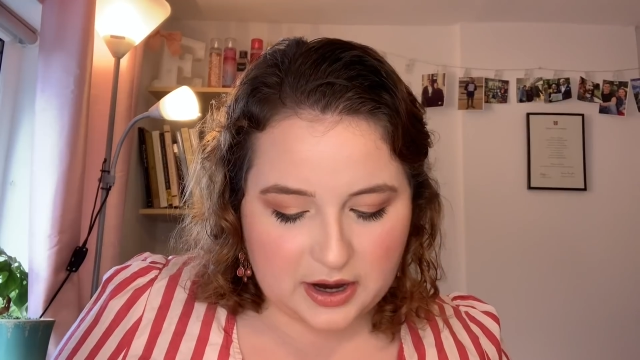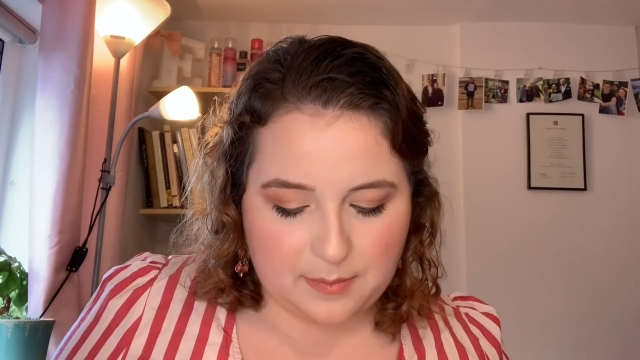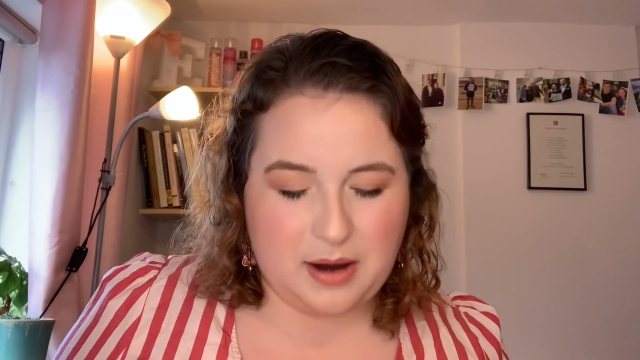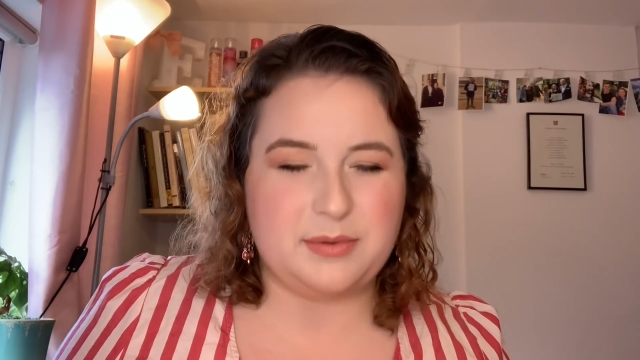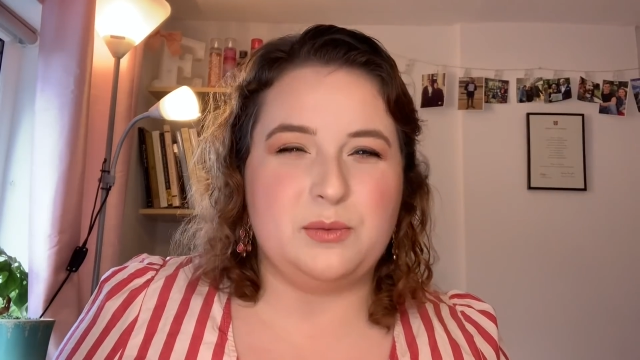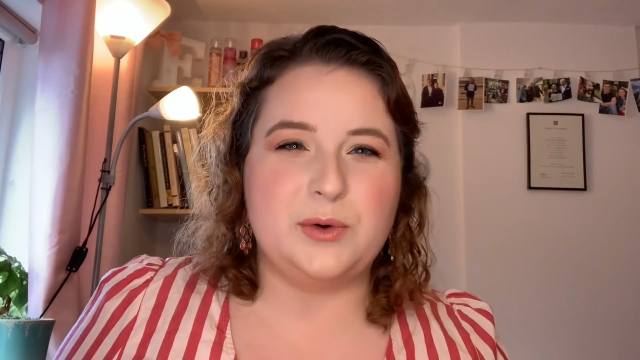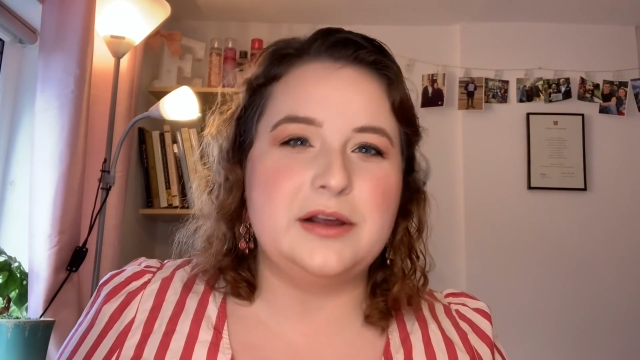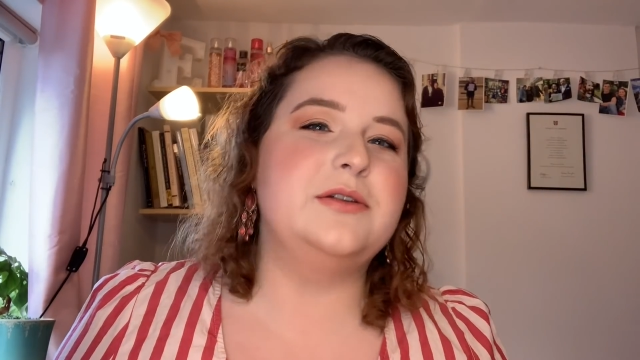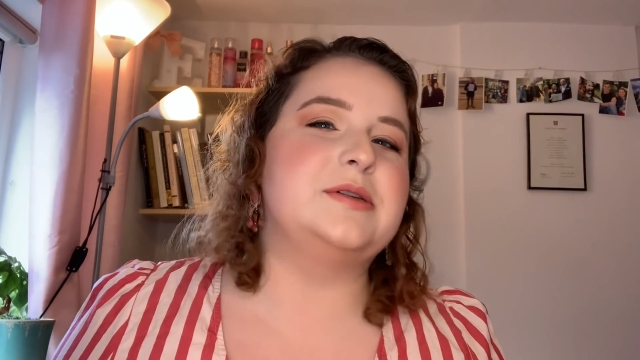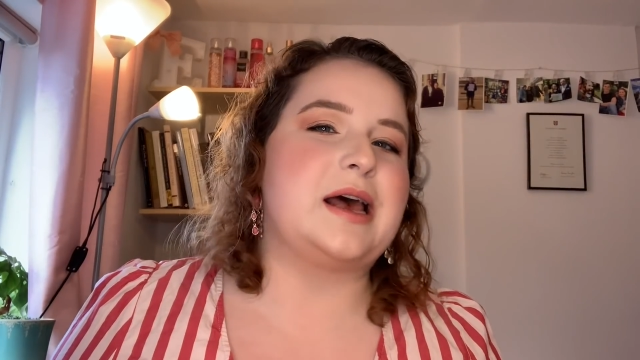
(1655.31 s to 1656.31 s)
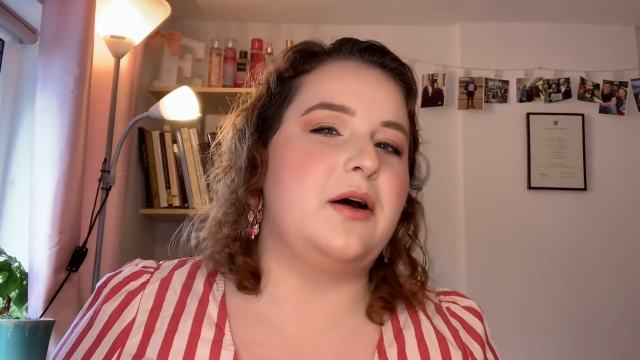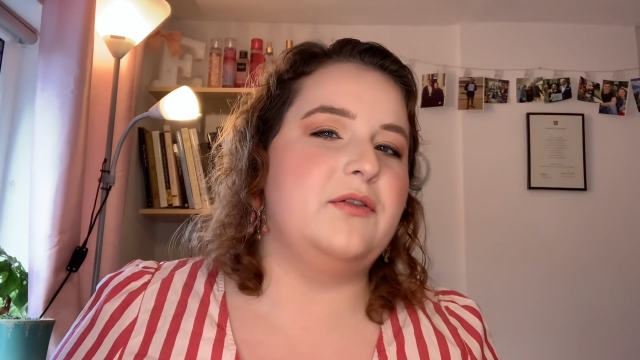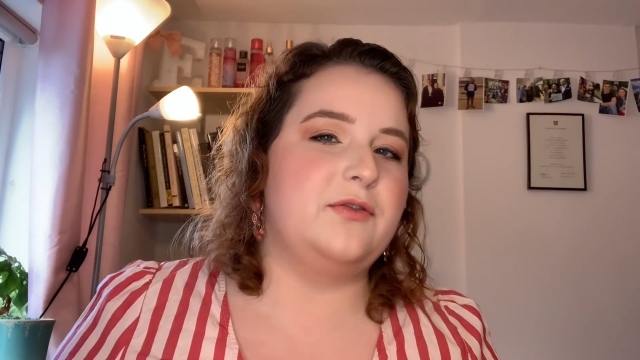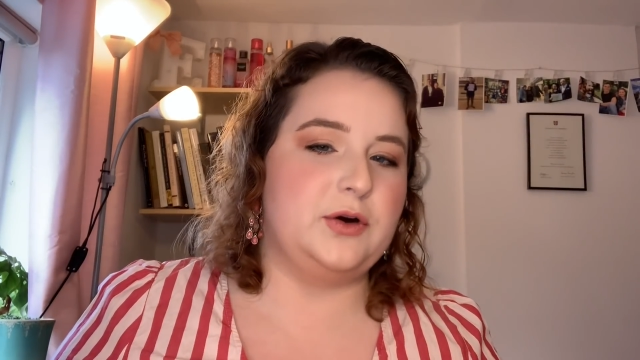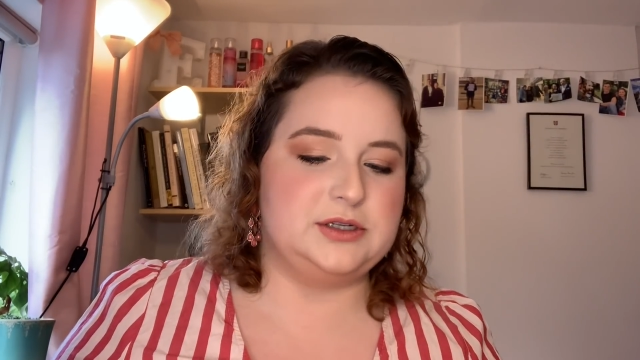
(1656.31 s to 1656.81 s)
I probably will use owl
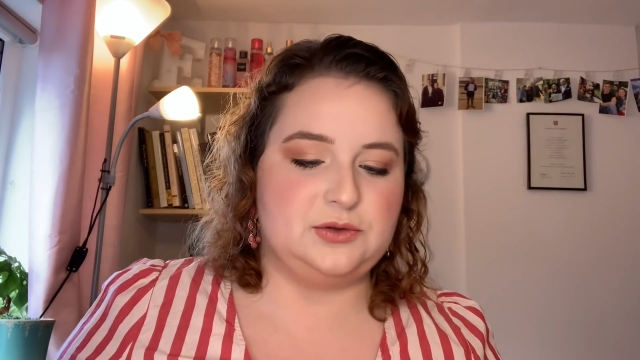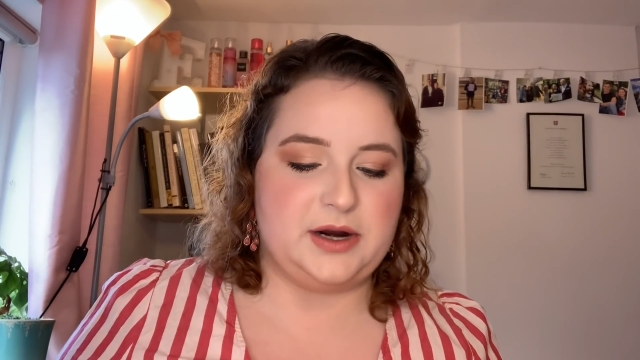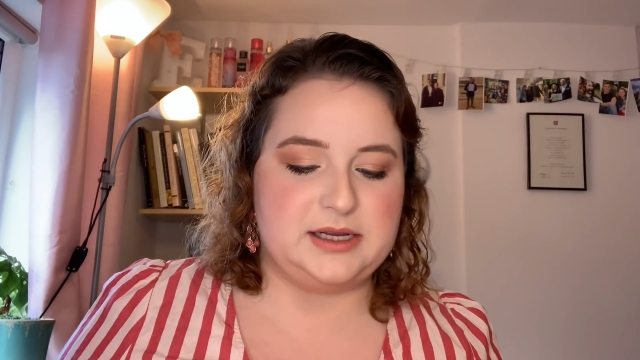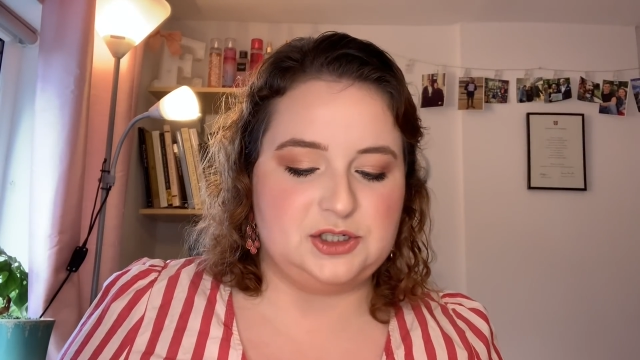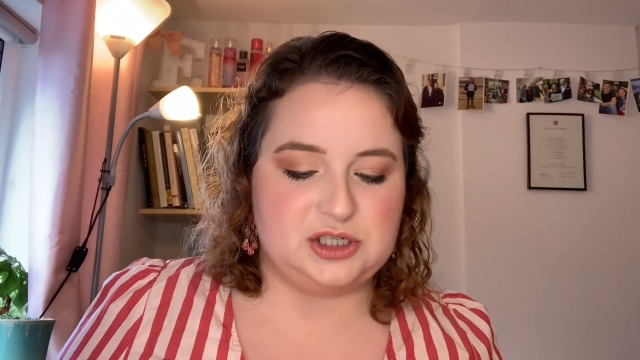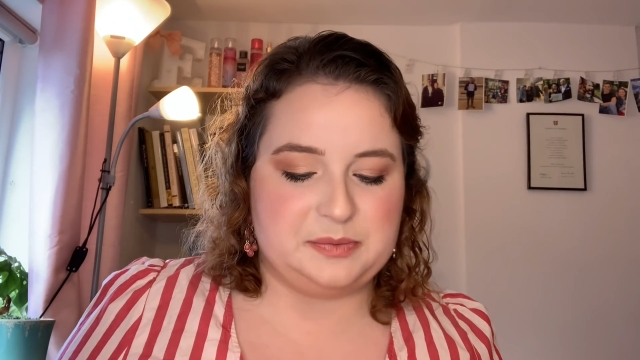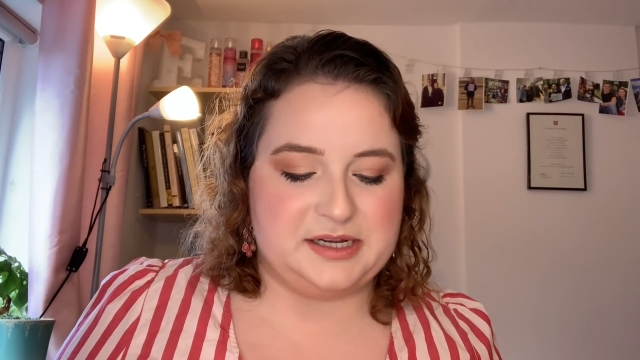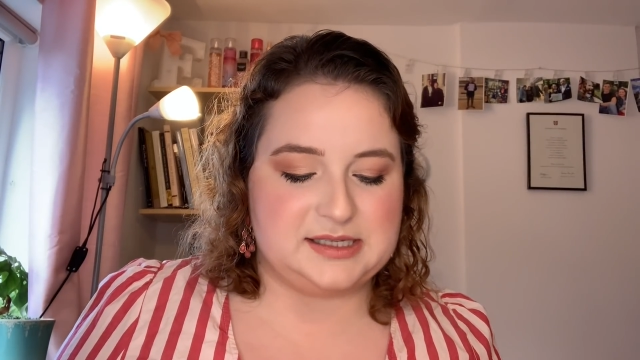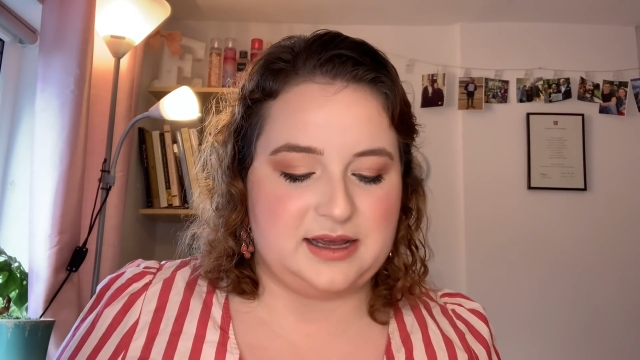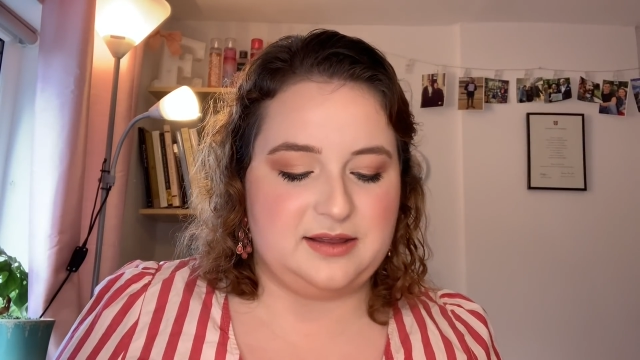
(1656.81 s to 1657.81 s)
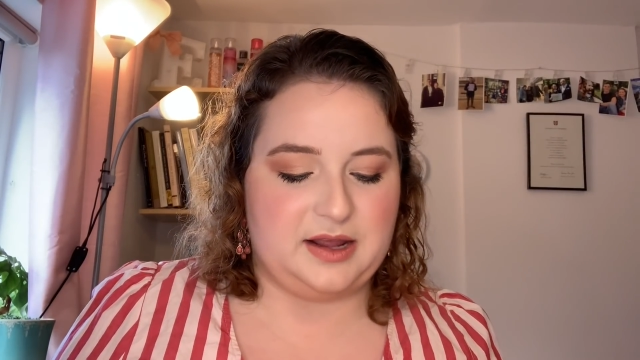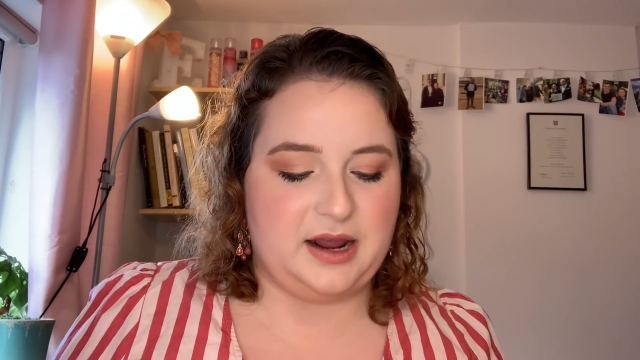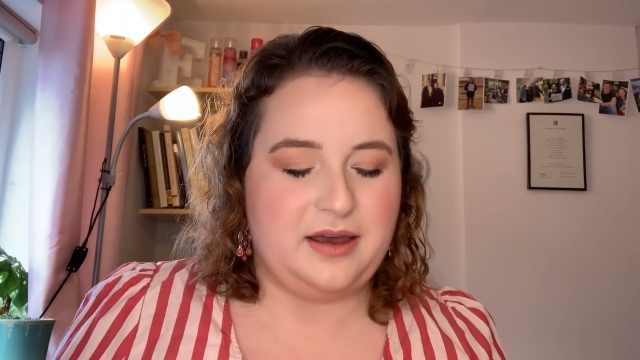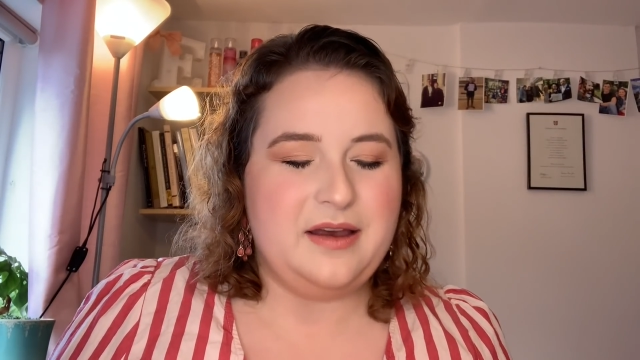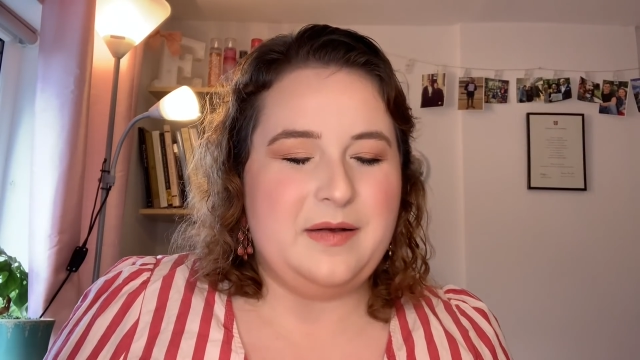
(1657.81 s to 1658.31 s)
forest threads, just because I think